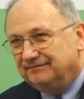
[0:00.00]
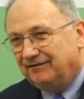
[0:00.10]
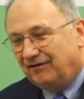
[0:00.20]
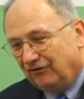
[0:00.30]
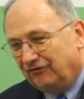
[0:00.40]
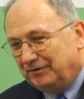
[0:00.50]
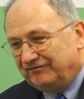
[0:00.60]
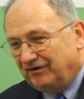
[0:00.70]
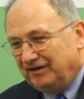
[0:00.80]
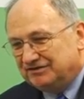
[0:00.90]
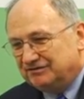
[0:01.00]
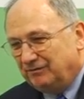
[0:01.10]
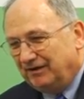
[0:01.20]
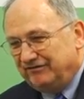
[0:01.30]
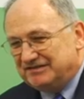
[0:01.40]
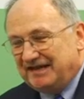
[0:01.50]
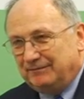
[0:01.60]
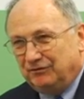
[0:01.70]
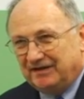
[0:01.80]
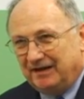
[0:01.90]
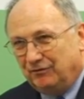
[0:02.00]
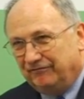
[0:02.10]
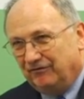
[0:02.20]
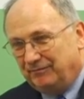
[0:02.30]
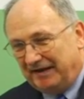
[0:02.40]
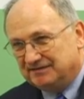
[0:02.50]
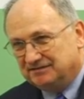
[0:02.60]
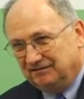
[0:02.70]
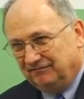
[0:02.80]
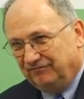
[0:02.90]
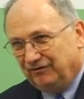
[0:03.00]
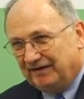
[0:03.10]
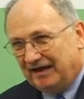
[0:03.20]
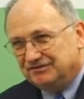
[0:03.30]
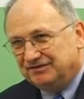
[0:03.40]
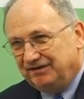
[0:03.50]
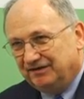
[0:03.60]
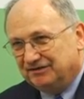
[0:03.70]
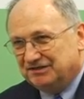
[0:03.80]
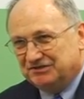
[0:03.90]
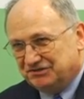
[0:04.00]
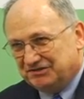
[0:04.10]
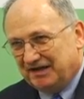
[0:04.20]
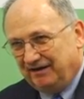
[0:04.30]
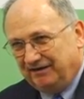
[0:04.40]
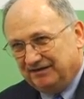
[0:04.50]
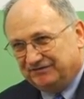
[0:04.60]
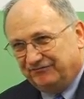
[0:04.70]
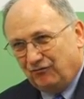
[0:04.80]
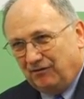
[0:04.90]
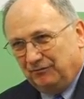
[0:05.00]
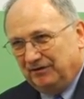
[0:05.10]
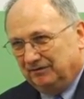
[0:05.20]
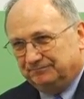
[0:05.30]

although there have been variations, a relatively stable time over the past few thousand years, and society has formed